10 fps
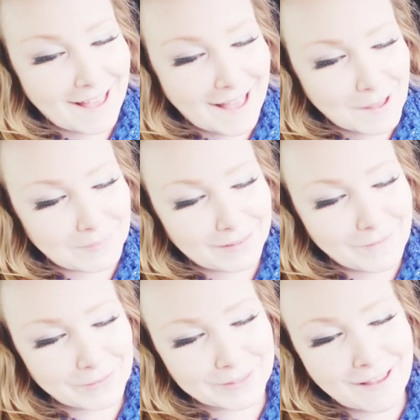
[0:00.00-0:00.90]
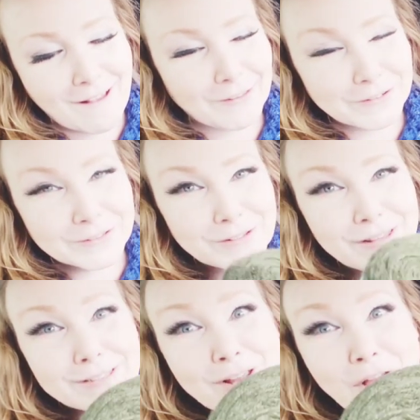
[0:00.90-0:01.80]
I'm in love with the color. So
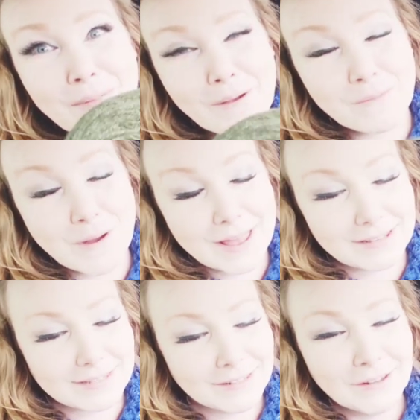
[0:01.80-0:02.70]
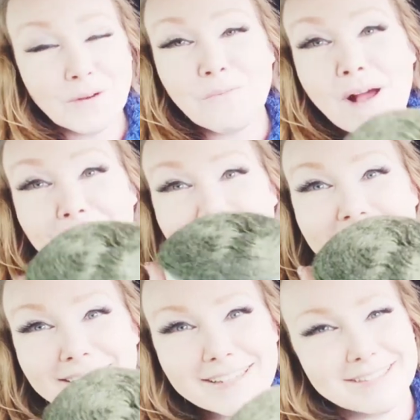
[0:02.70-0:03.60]
let's talk about what what
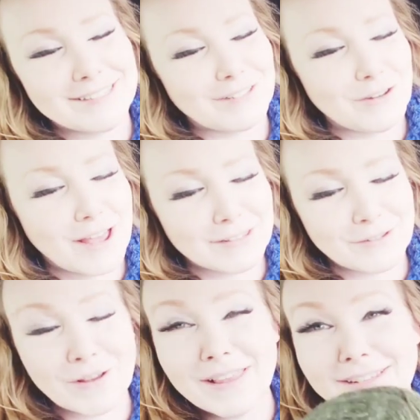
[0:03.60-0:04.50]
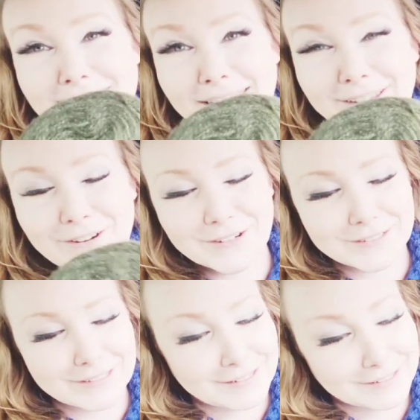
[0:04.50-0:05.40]
this is, and you guys know I like tiny
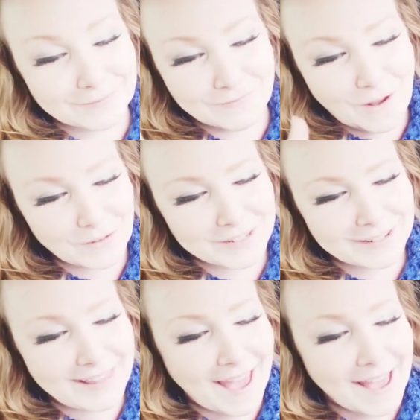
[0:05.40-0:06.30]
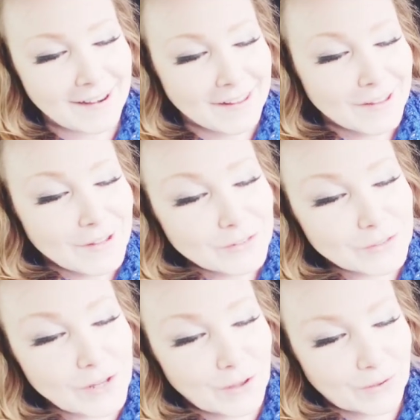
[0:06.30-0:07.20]
yarns, and this falls into that.
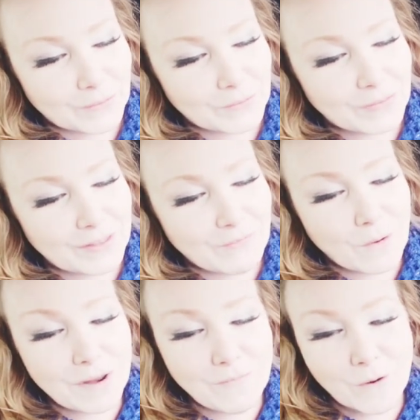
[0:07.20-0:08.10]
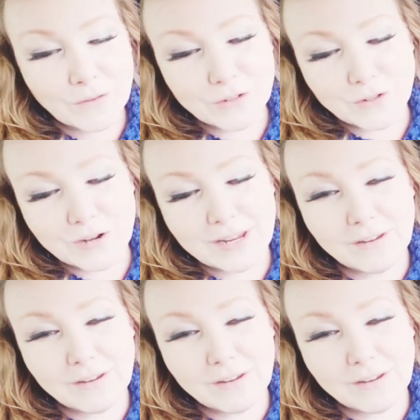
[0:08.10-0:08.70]
So the forty-fourth Street